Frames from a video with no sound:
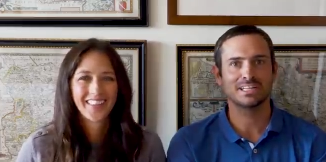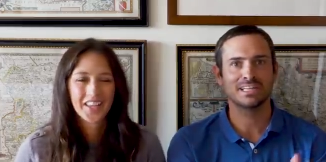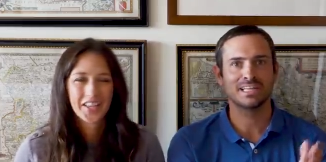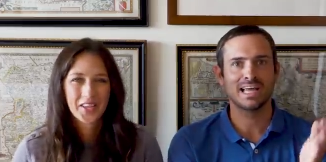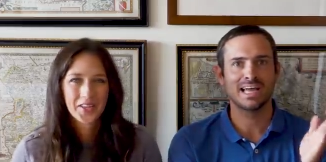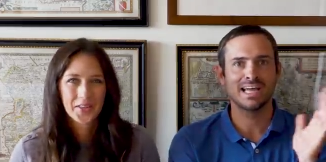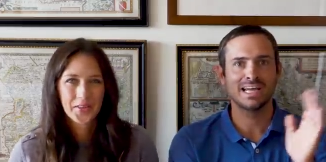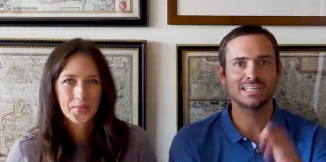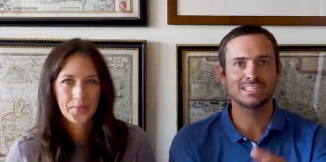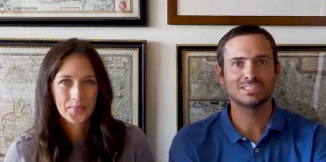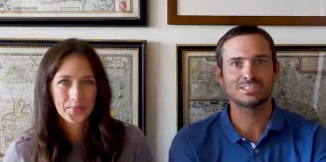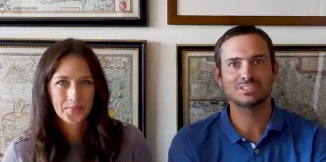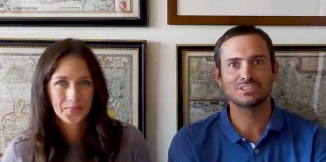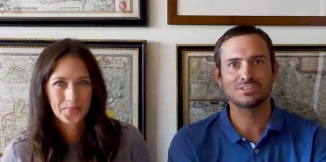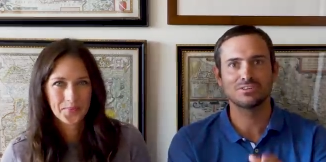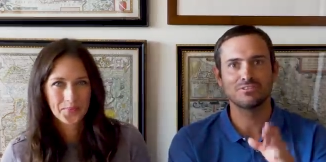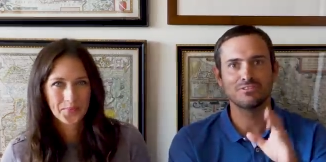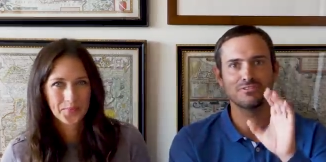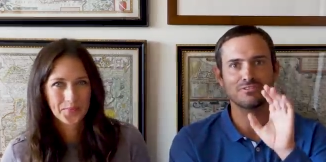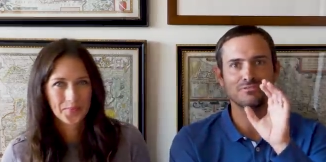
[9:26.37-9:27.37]
Speaker 1: last
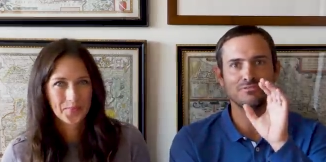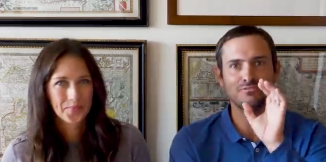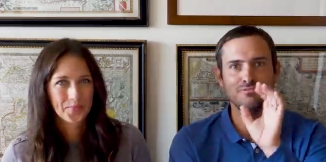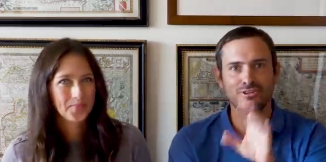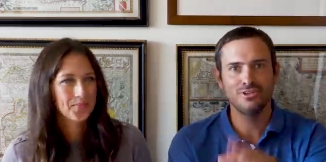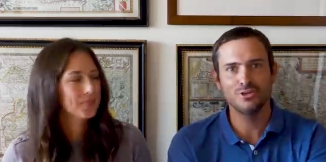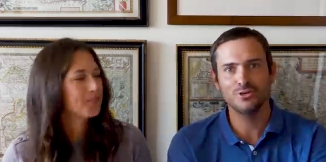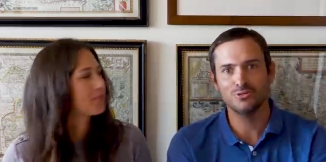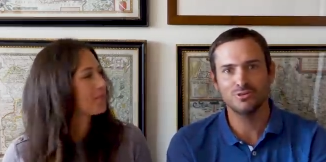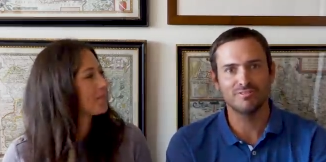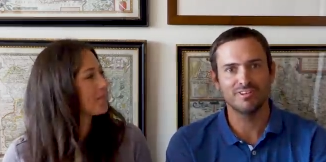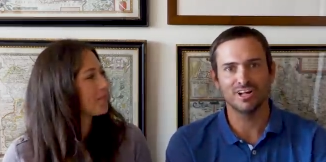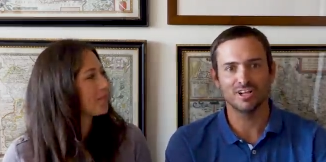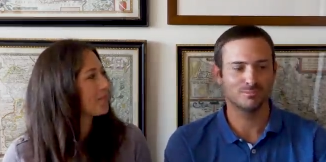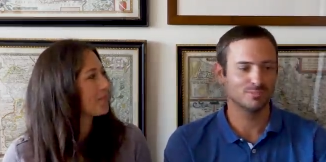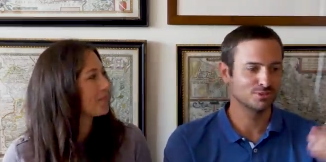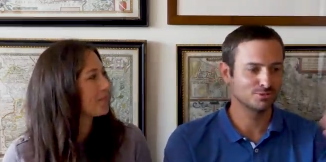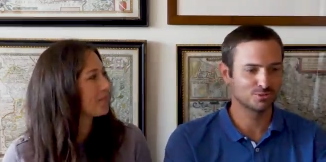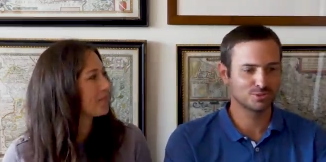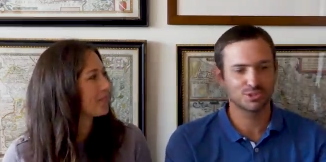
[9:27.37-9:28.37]
view of
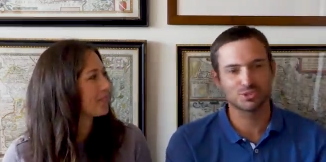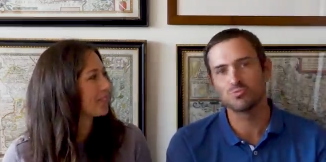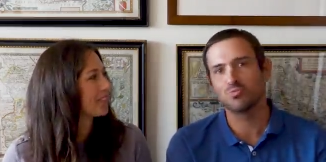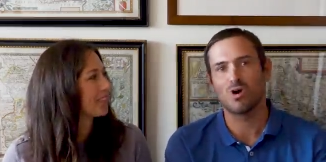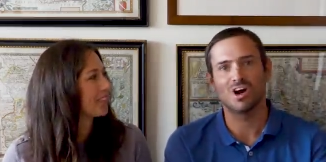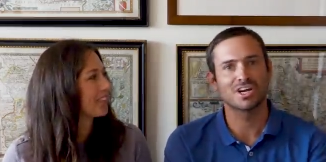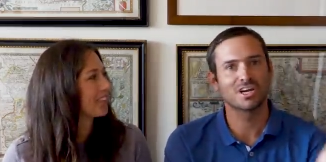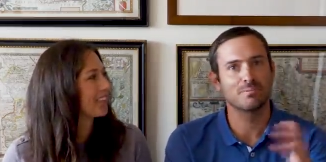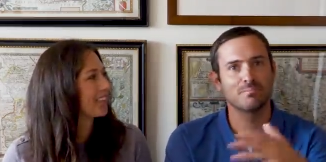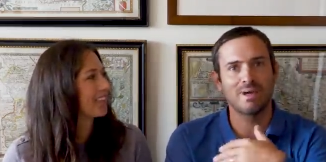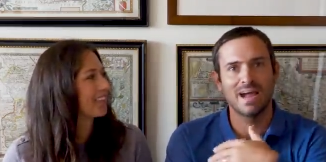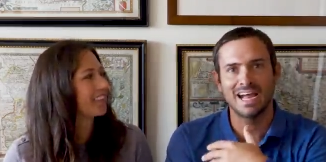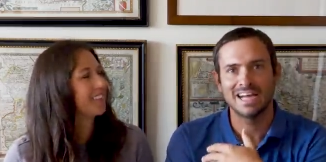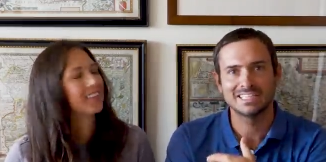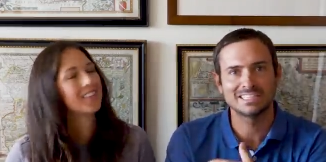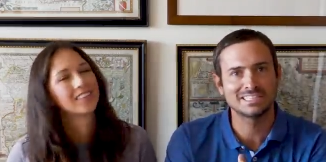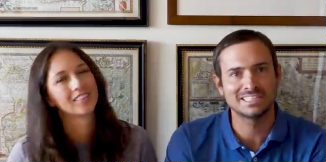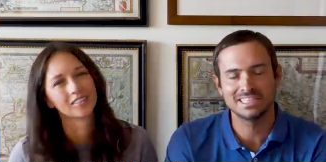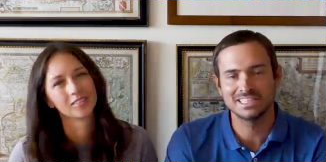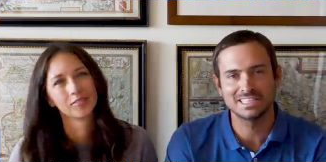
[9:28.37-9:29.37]
elements was just walking
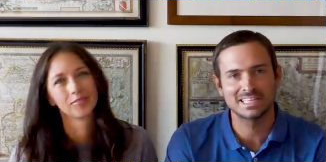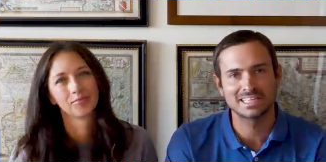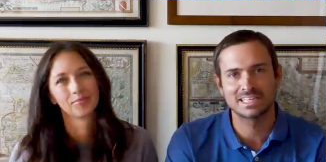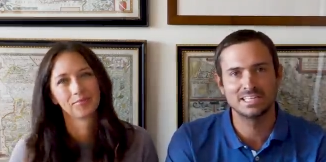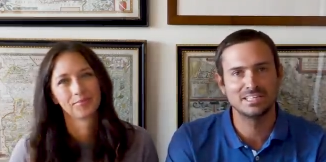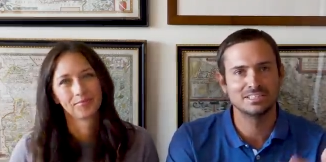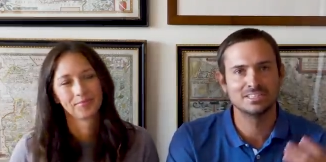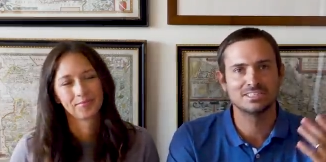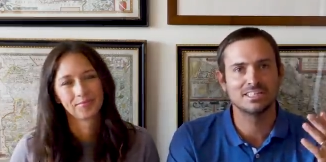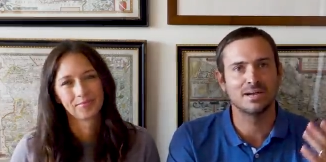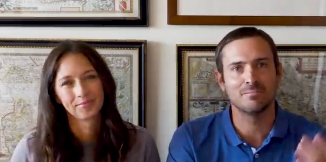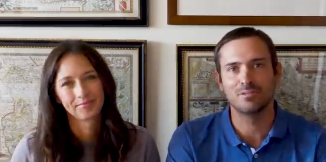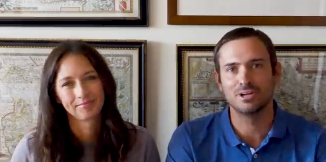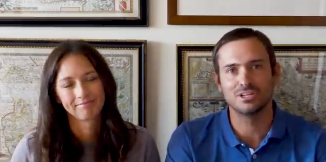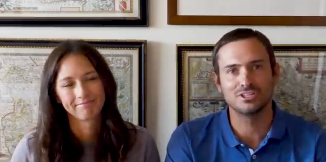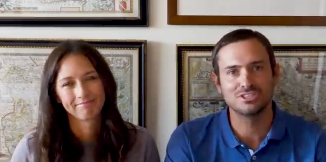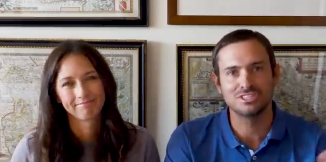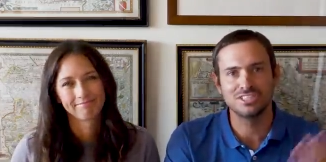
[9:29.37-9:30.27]
past it like it's I'm gonna